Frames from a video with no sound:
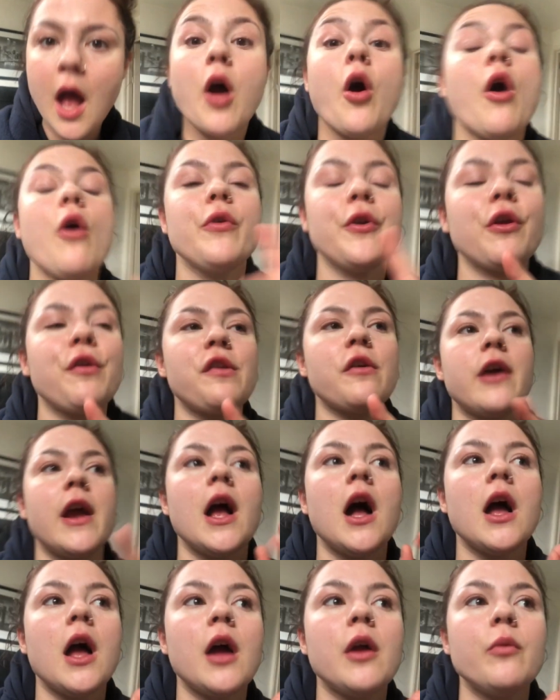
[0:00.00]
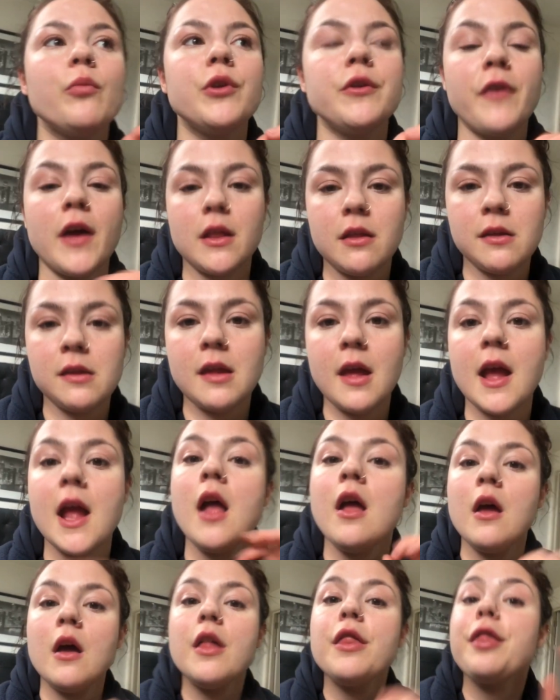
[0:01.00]
Oh, no, sorry. I would have had to say,
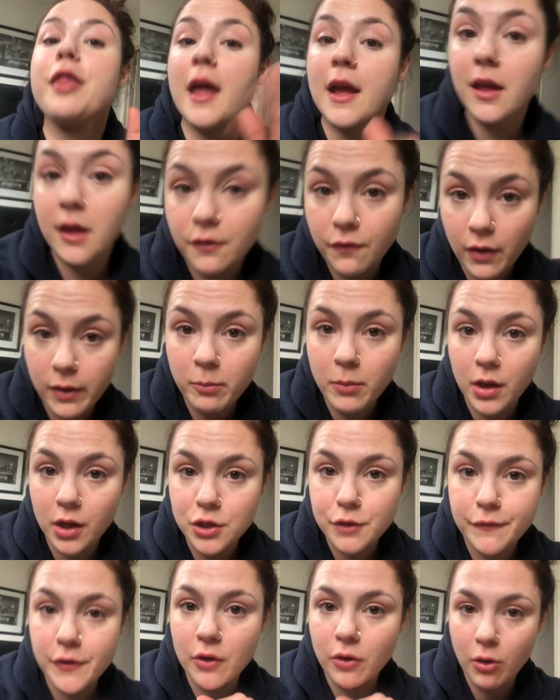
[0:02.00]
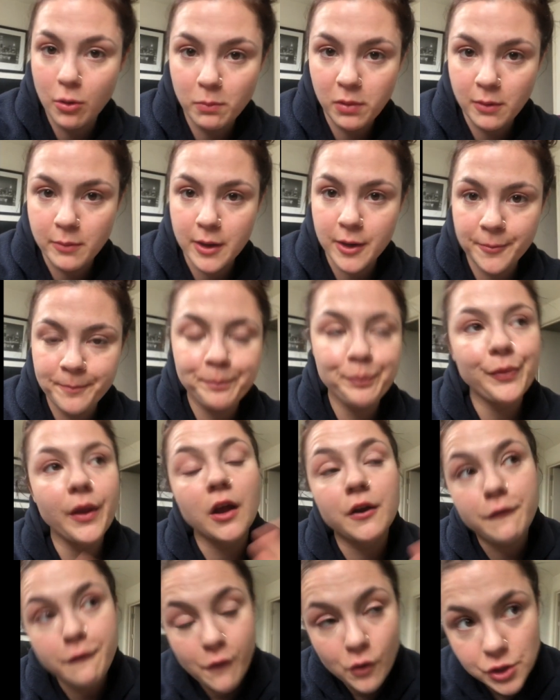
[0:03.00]
thank you very much for your compliment.
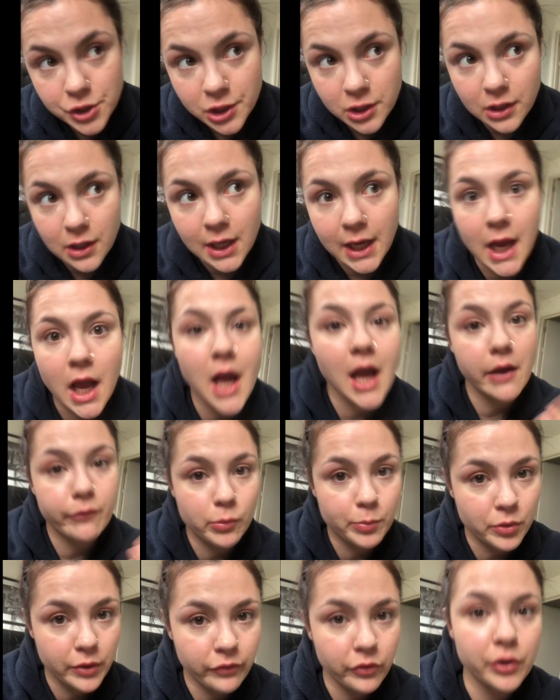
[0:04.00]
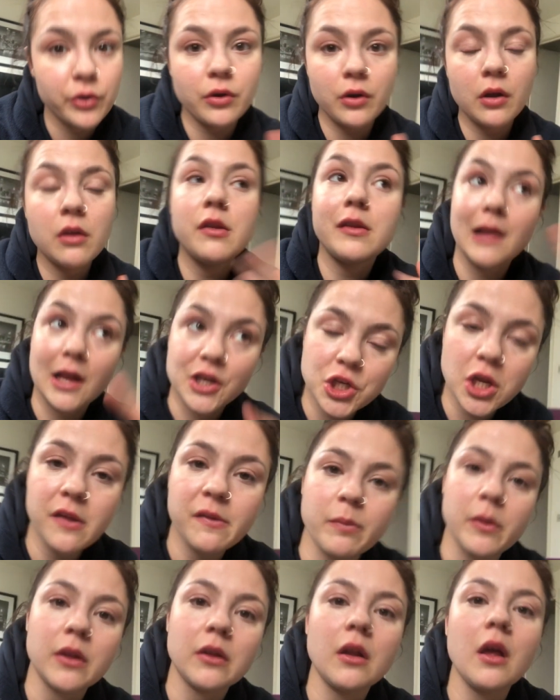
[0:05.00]
Unfortunately, I have a boyfriend /
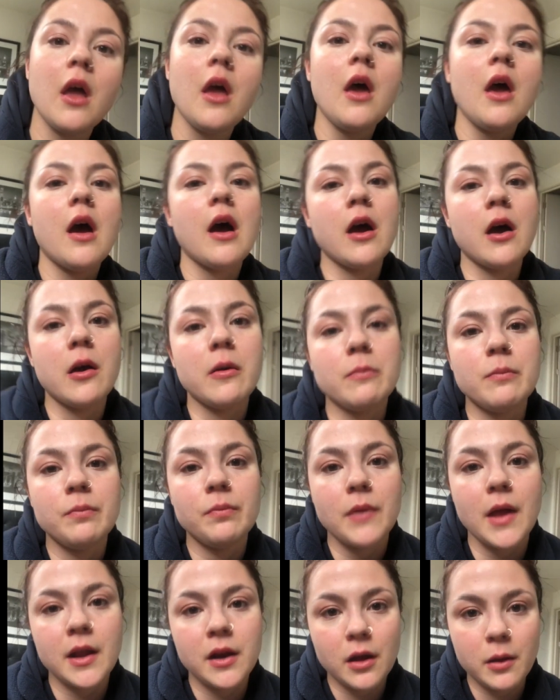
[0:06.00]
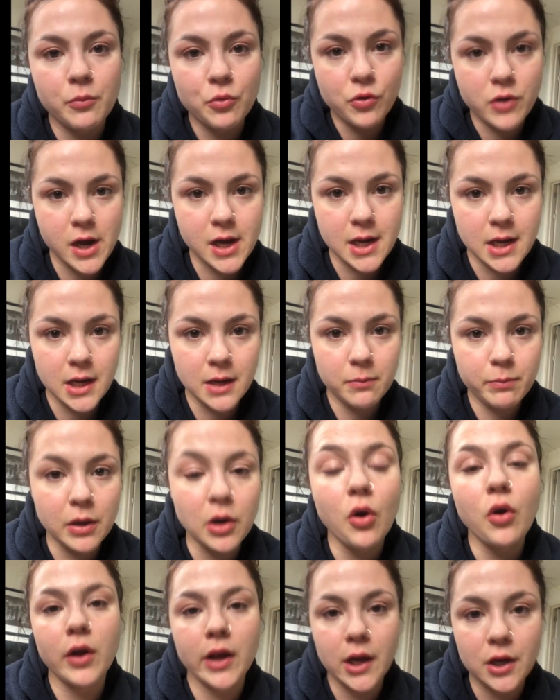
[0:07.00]
husband, and I'm already
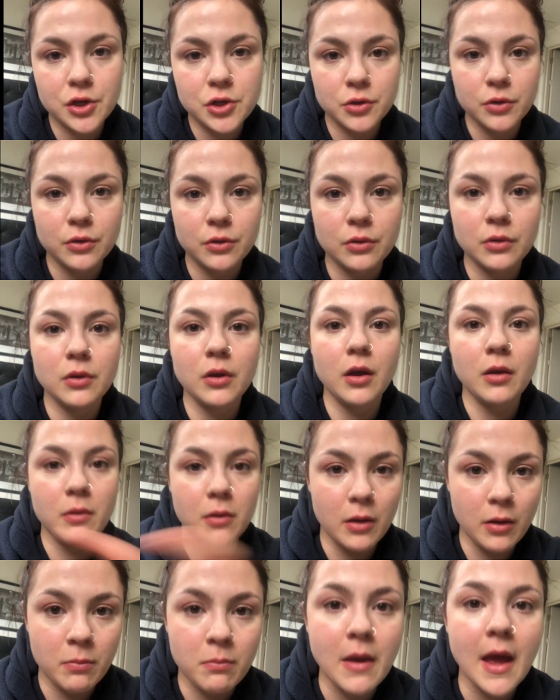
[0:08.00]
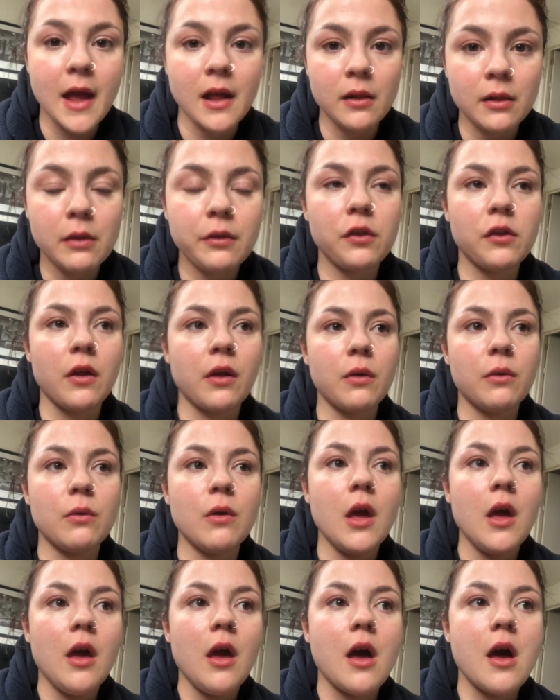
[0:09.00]
belonging to a male. So,
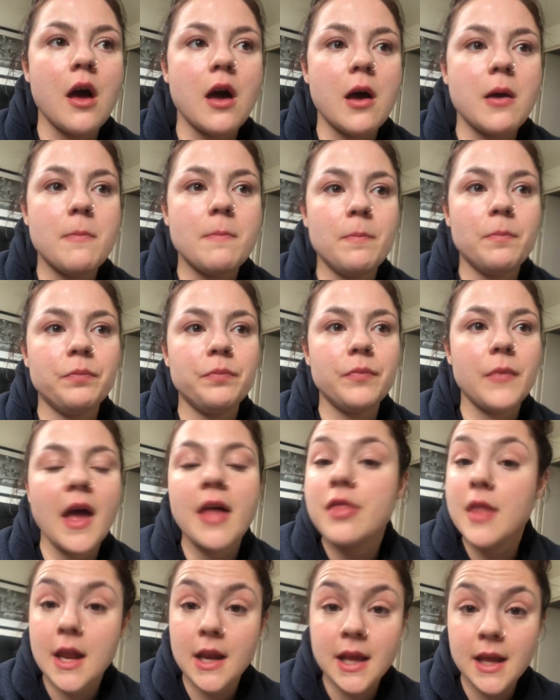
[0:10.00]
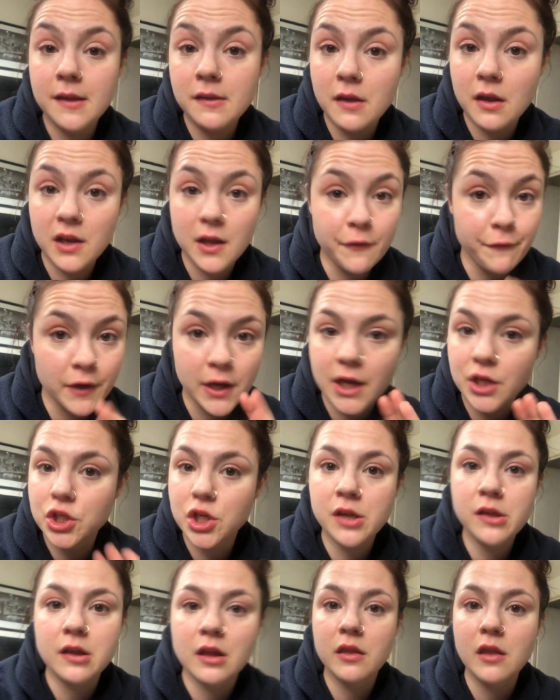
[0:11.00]
and then he said if I had
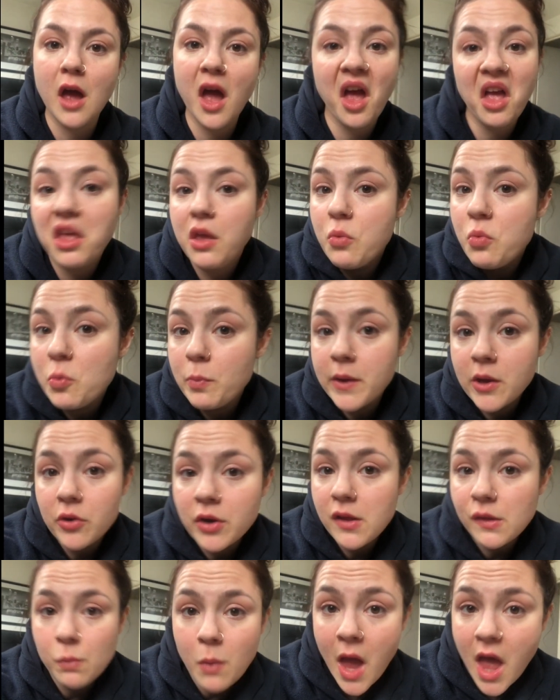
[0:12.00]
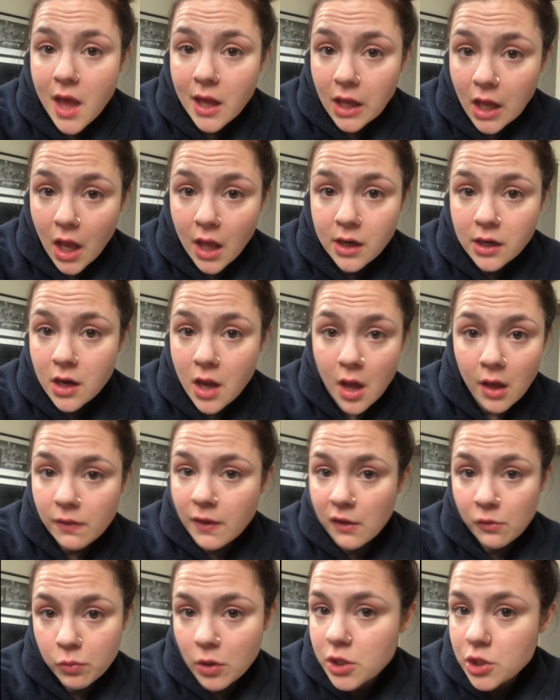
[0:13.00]
just done that, he would be on his way. And
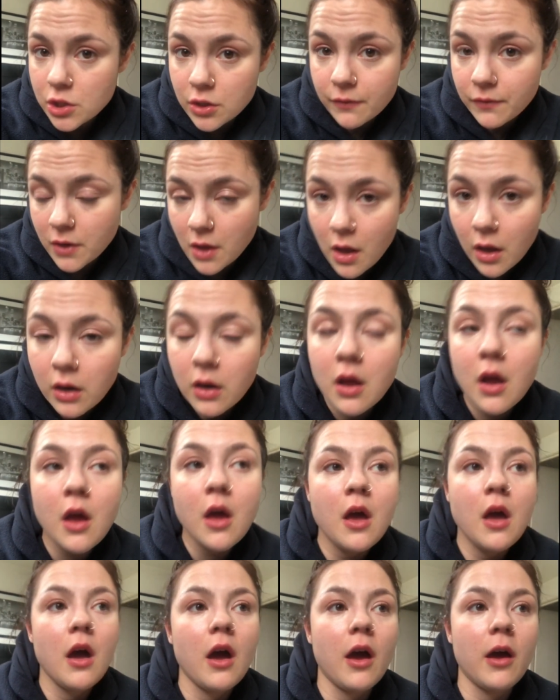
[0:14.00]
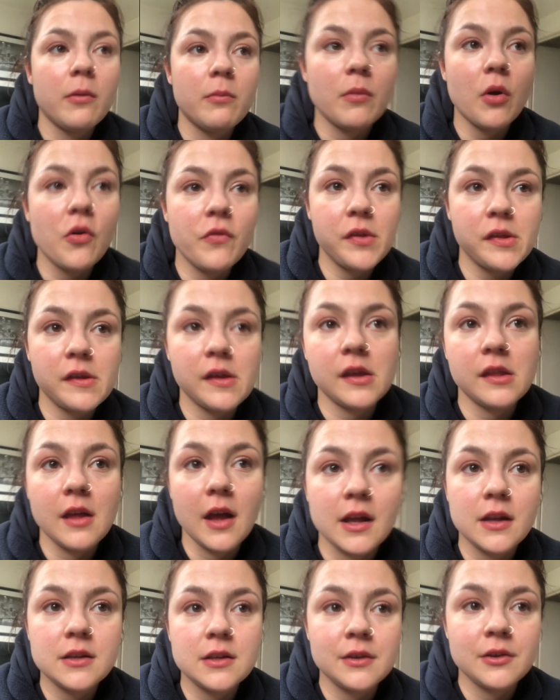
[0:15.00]
that's what I should have done. Obviously,
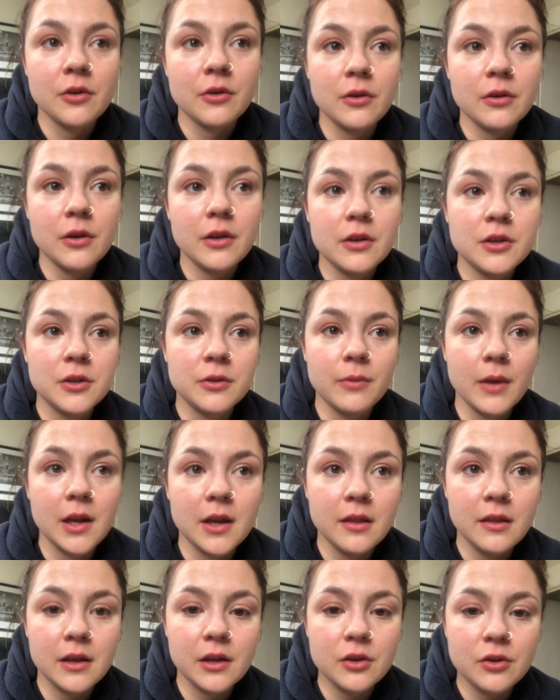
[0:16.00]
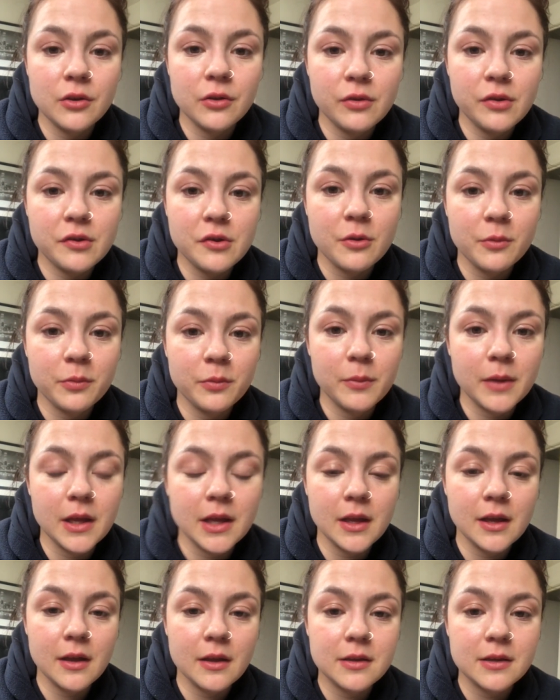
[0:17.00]
that did not do anything to stop
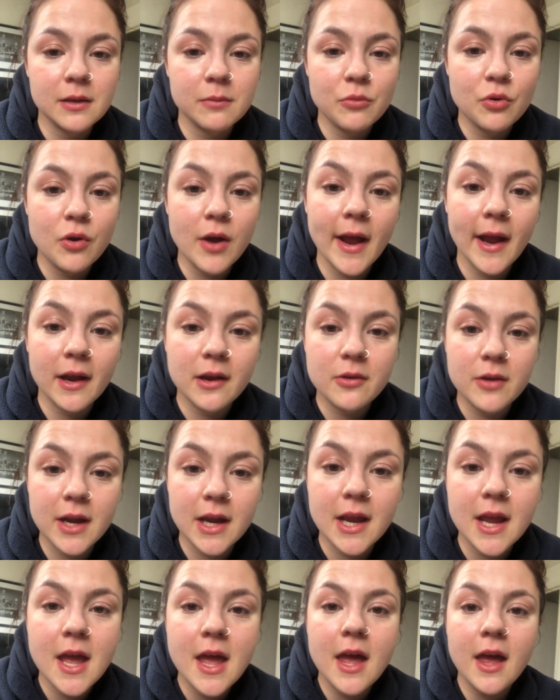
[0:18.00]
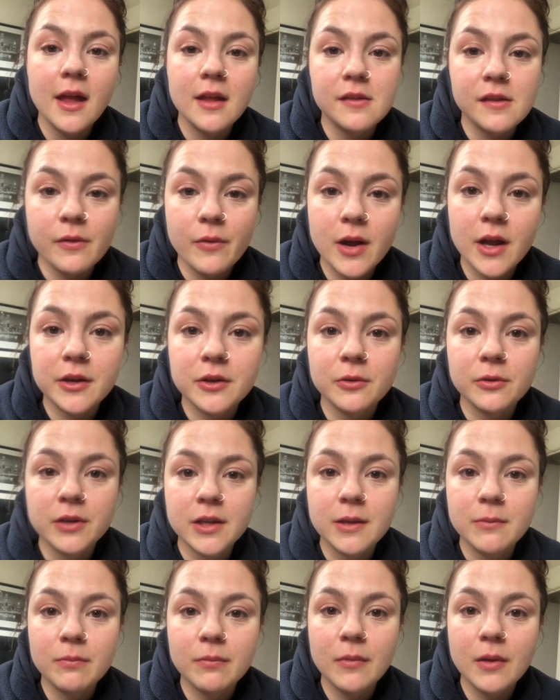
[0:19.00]
me getting more angry. And so I told
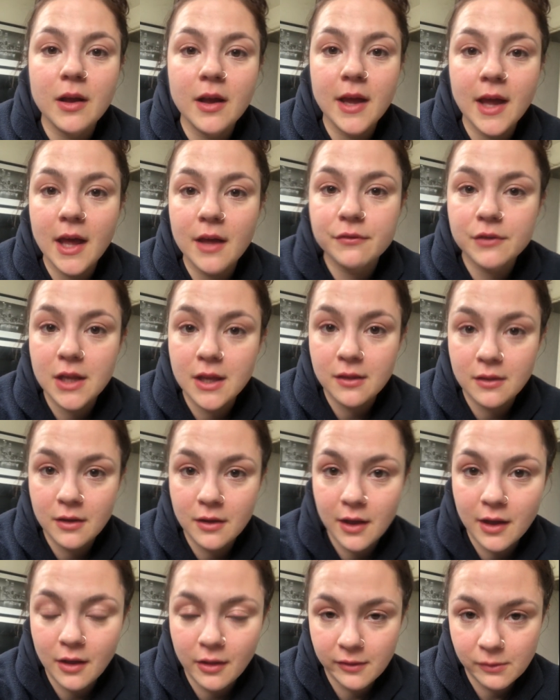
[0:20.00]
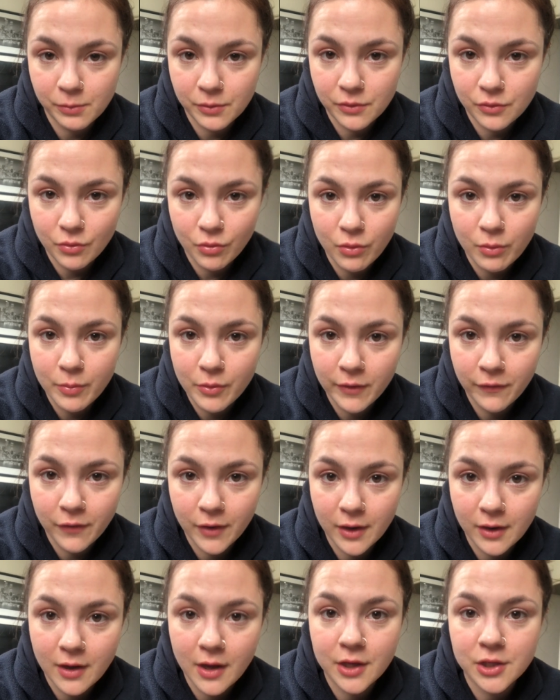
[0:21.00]
him I have neither a husband or a
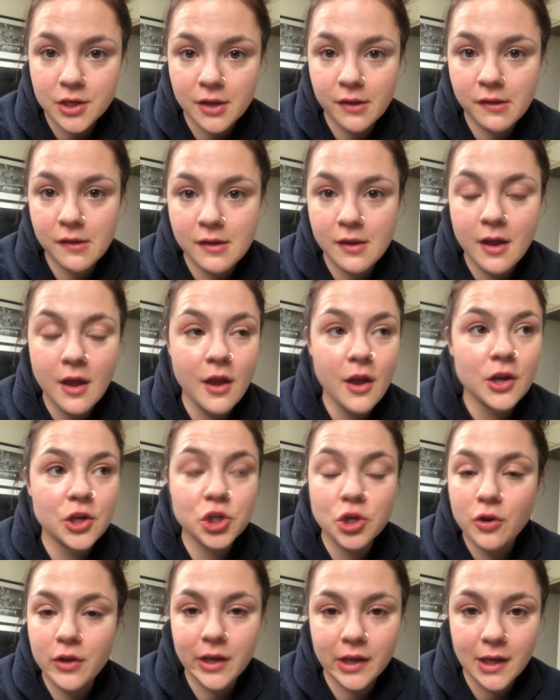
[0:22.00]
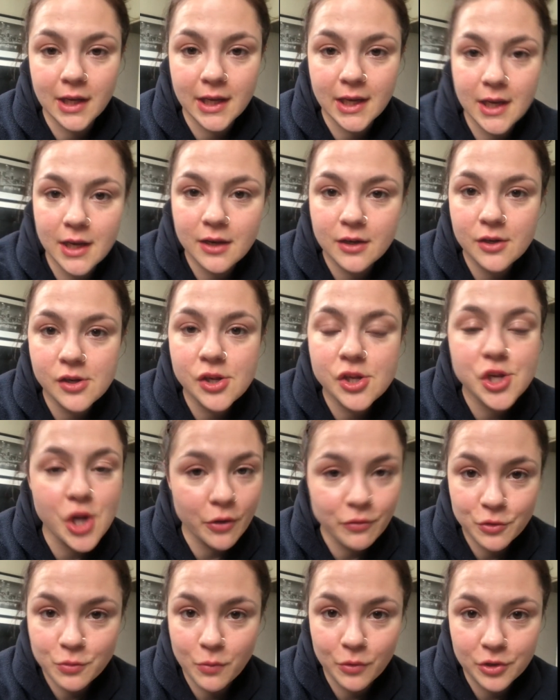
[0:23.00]
boyfriend. I just shockingly
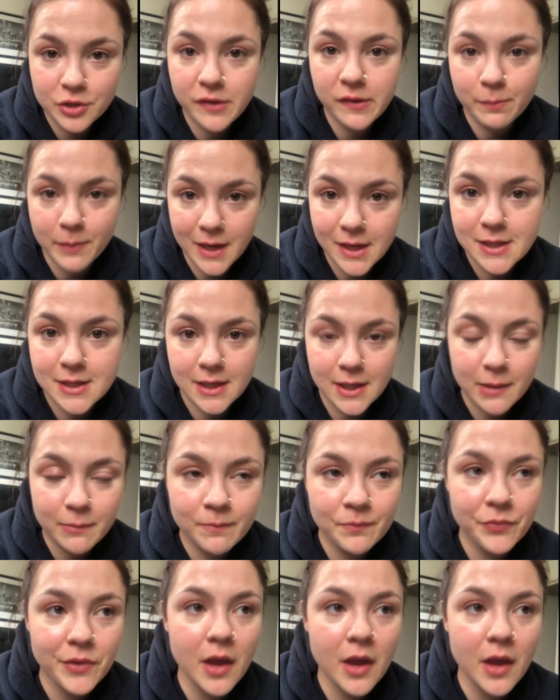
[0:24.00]
don't want to speak to him.